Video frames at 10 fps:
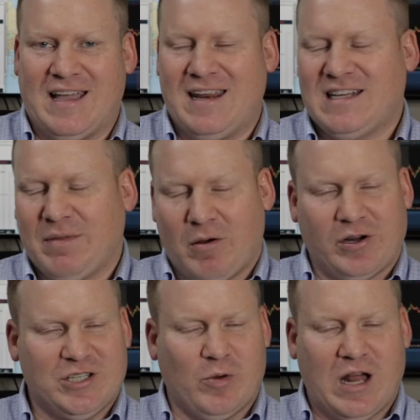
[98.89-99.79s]
Anytime the
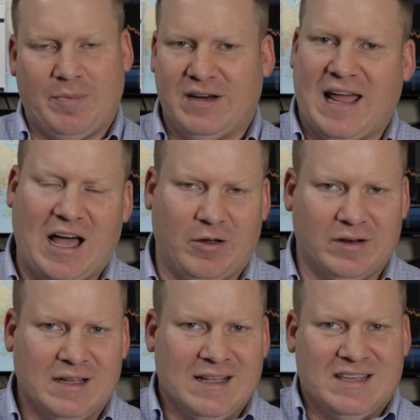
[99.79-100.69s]
market's going up and
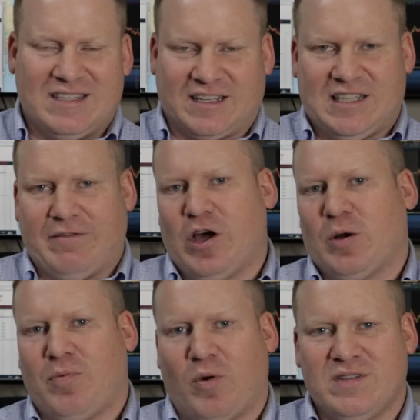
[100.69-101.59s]
down
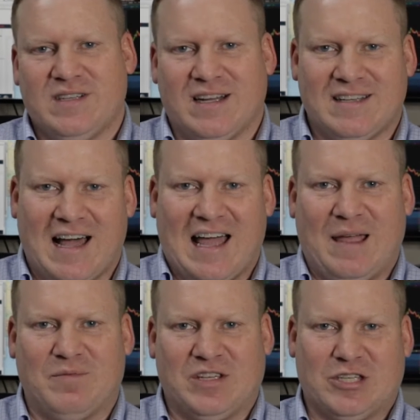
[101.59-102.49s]
600-700 points at a
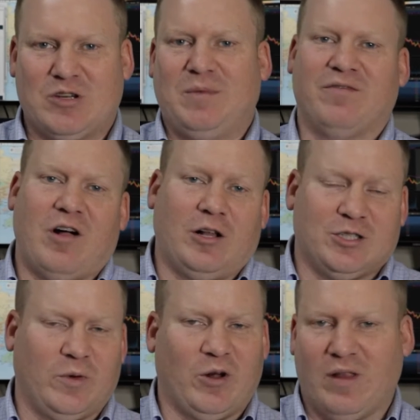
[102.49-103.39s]
time, it's extremely
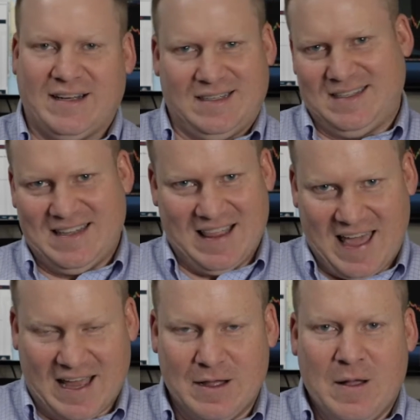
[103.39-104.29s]
volatile. We don't like to see
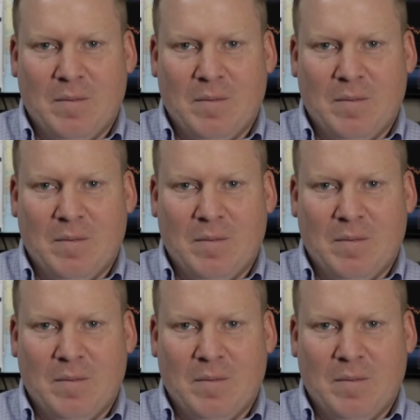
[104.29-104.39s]
that.